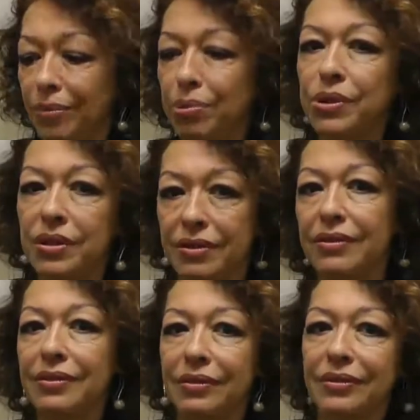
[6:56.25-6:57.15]
I put
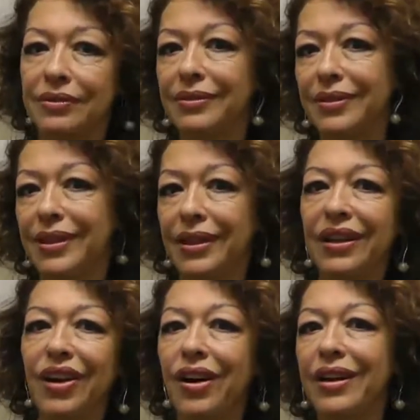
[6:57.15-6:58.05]
the
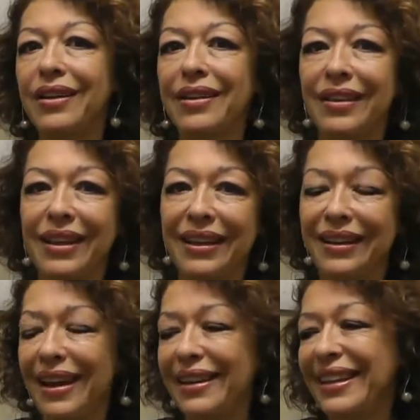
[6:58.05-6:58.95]
client and
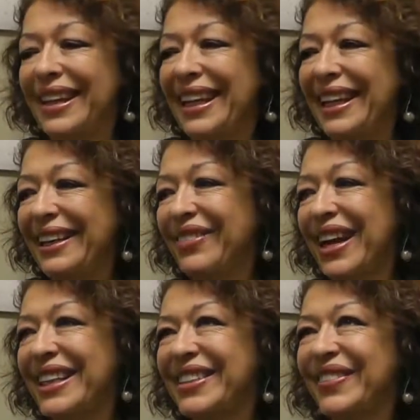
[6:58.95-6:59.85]
the
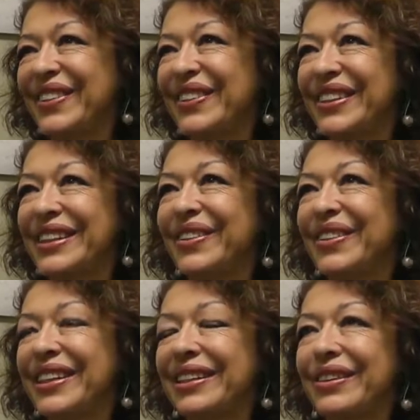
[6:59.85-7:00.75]
graduate
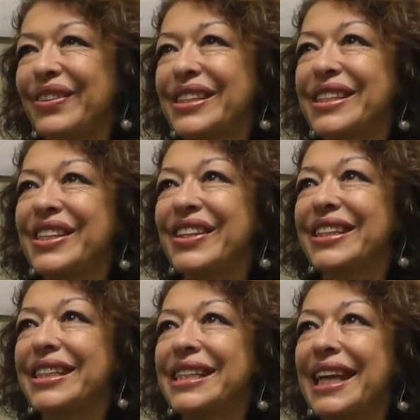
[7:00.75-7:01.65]
or the
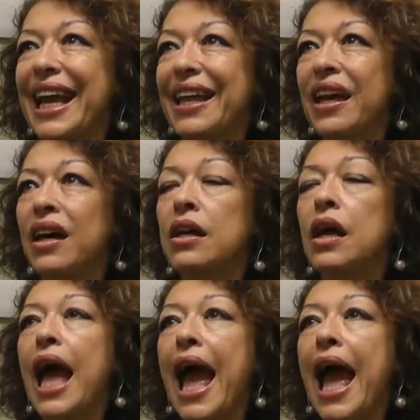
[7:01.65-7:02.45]
student together.